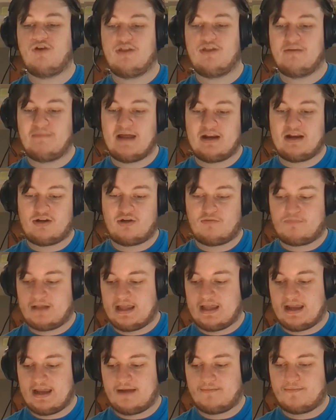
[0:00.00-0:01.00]
mana you
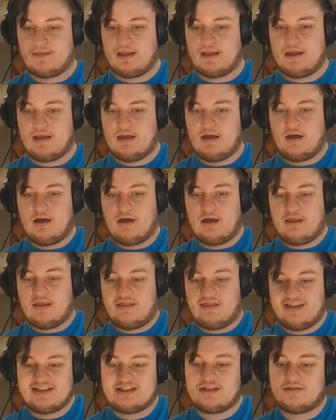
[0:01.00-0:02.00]
play.
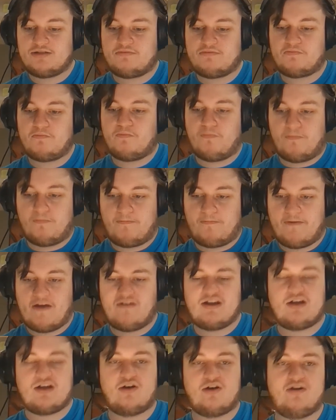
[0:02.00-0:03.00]
This is
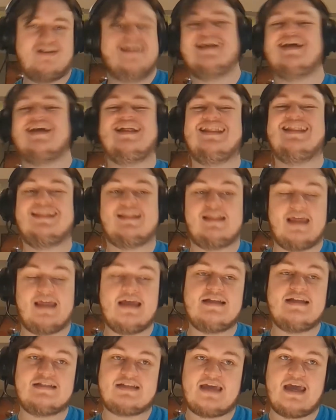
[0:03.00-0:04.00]
very good
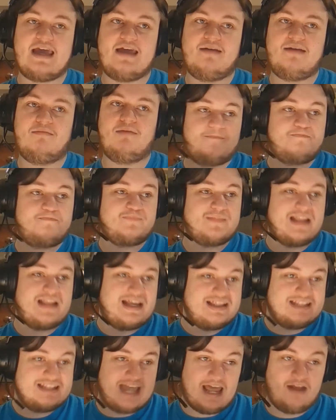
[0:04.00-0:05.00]
late game,
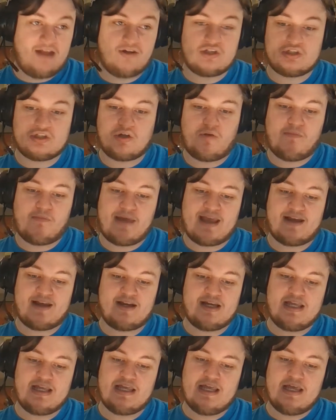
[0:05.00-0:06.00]
10 or so
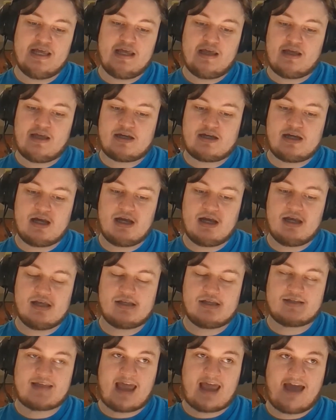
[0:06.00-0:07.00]
mana,
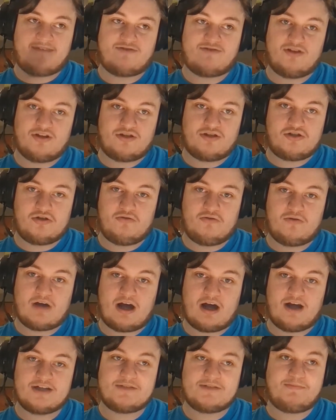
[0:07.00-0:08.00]
because after the 2
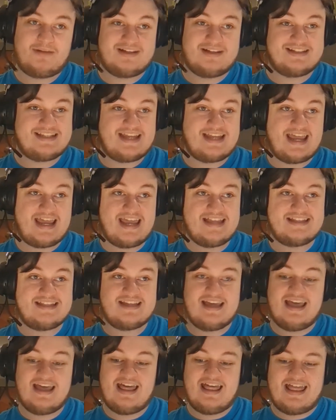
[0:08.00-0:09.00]
cost plus the 8,
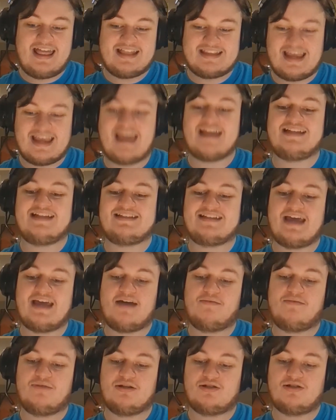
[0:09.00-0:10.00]
that's 8
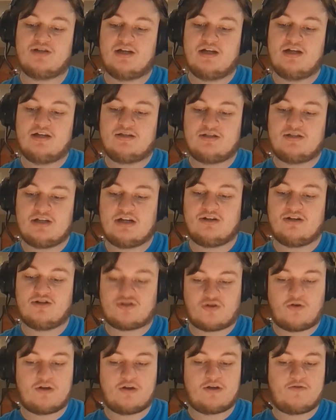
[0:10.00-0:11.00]
damage to deal to
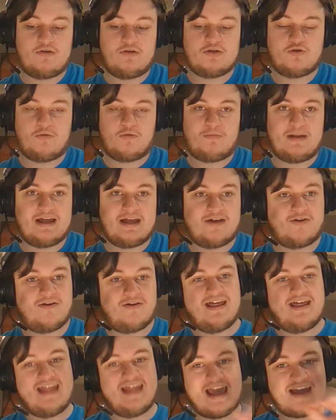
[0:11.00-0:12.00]
target creature or player.
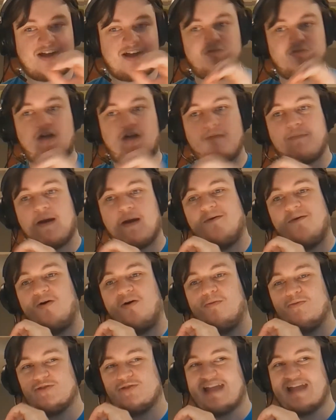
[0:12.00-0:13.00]
That can wipe out
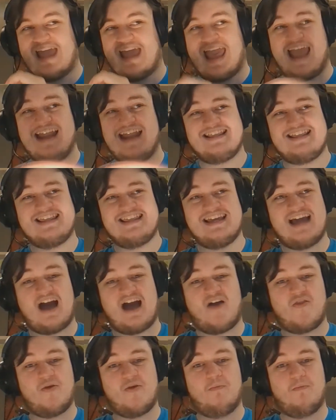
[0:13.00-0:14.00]
almost anything
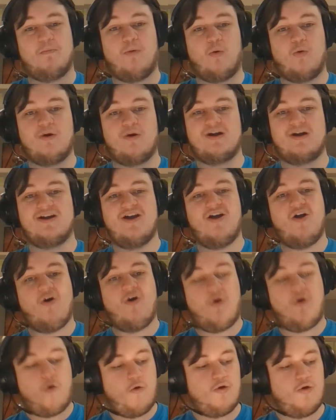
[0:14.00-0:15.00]
on the board,
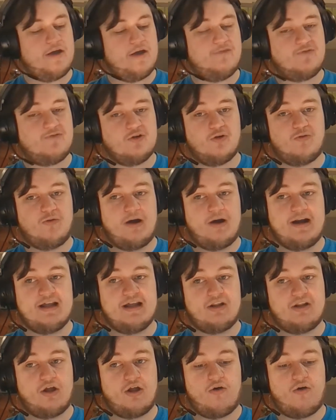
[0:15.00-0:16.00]
or if you're running
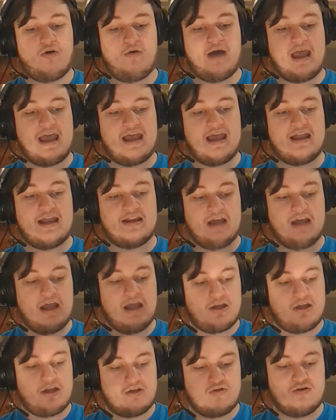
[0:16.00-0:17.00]
low and
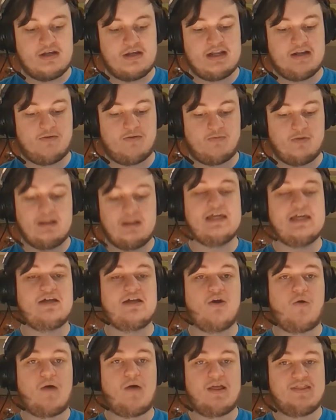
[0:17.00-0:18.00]
you need to really
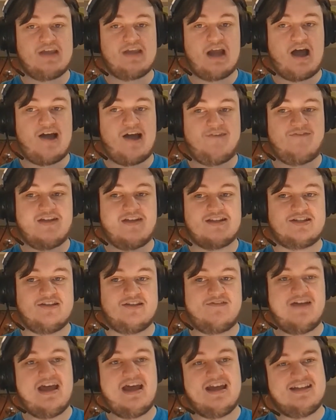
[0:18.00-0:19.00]
go on the
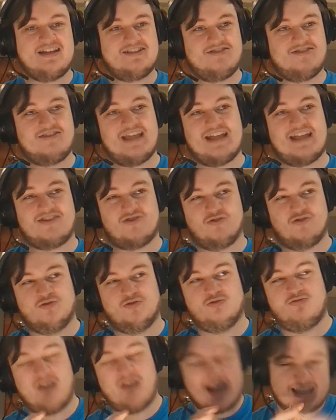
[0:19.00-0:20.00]
offensive, doing that
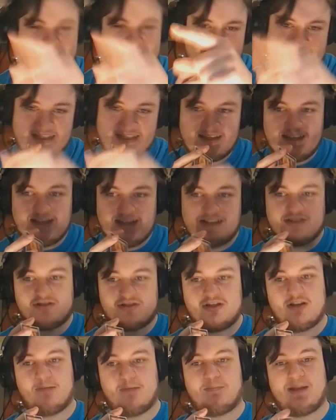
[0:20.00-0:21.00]
directly
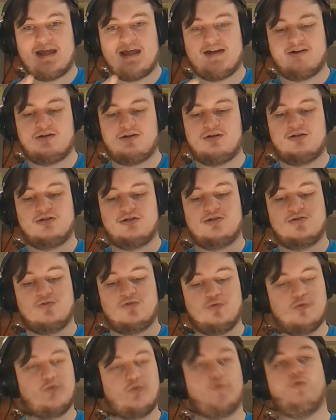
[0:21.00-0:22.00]
to the player,
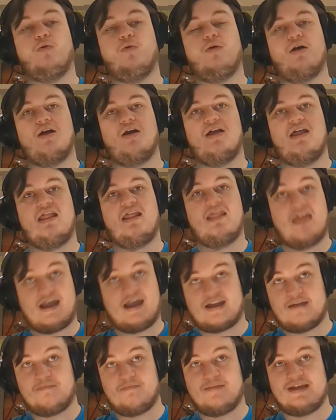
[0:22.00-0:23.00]
ooh, that
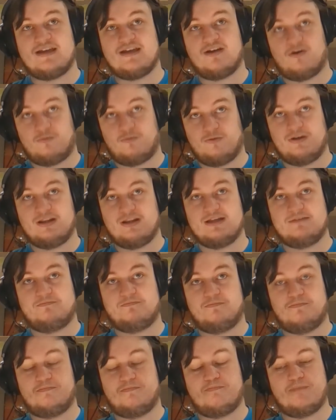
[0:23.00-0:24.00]
can be a really
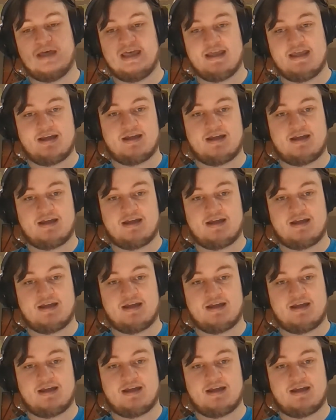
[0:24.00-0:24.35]
big